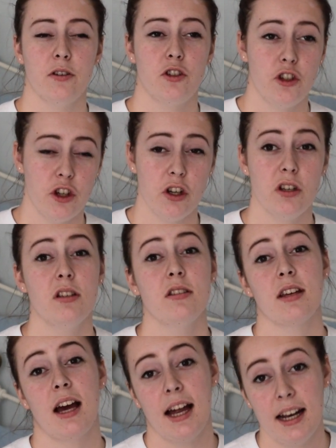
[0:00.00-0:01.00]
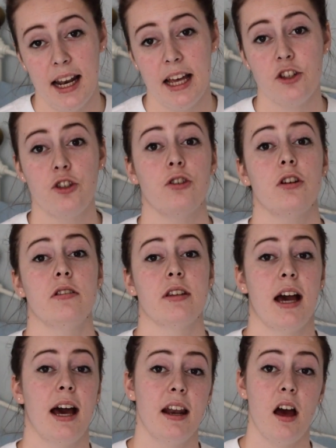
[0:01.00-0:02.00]
students and
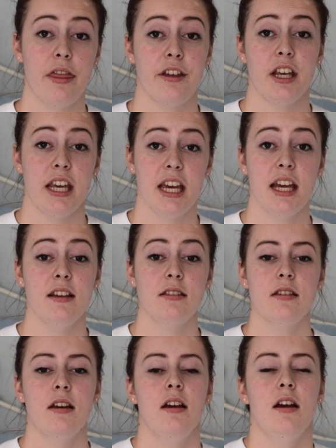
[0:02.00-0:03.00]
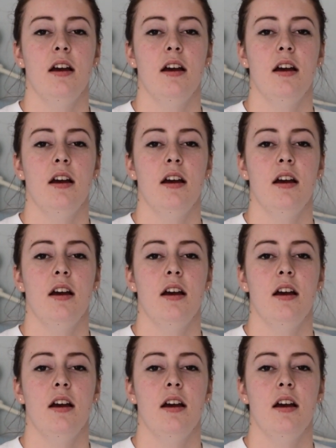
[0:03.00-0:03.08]
lecturers and other years.